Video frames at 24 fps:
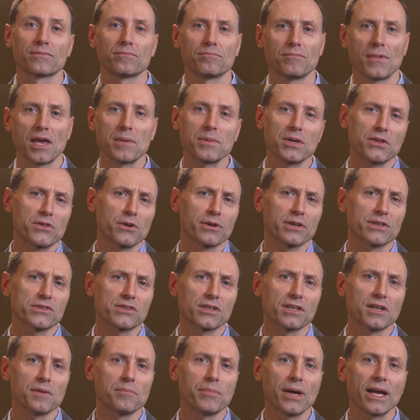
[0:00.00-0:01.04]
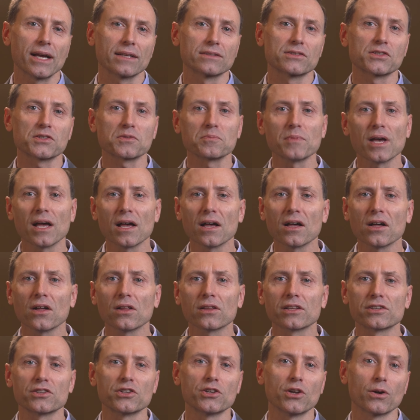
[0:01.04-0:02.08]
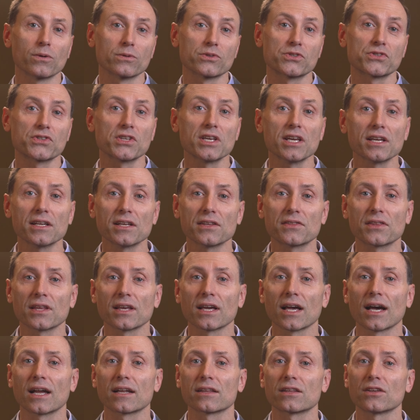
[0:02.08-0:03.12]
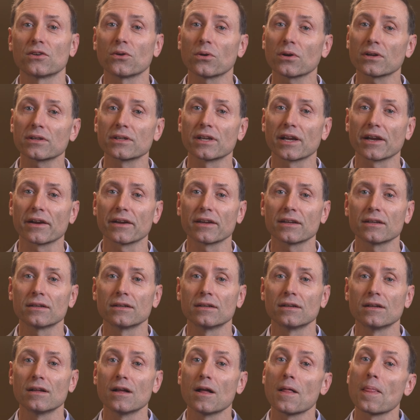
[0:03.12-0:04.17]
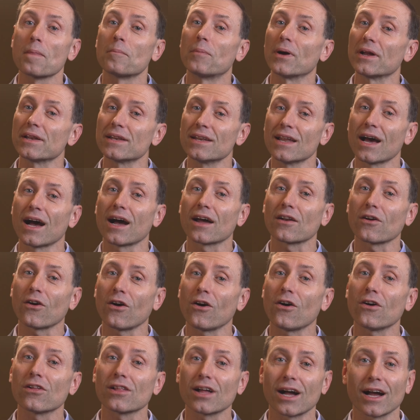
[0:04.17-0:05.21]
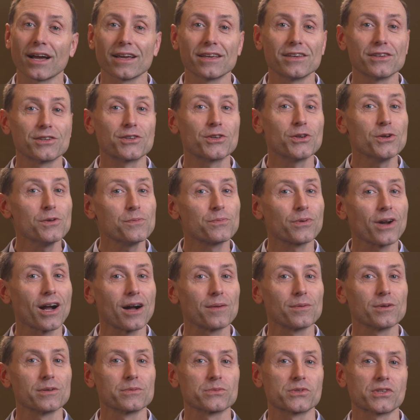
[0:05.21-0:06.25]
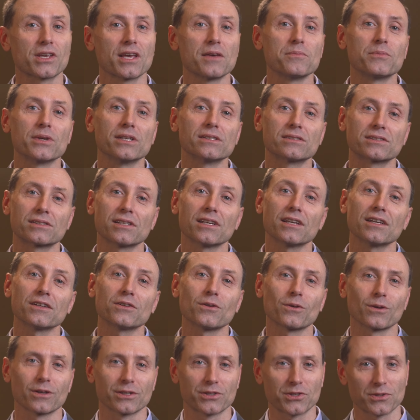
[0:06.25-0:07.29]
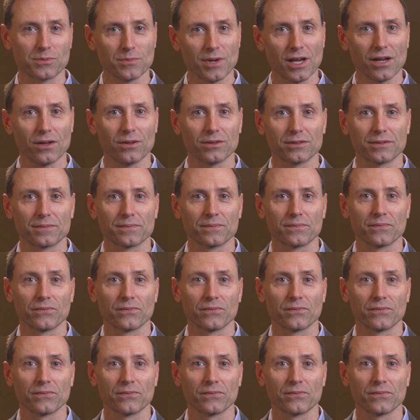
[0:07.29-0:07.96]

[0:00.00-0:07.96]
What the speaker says: Maybe there isn't a bad smell and you don't see anything out of the ordinary, but not all IEQ problems can be seen or smelled.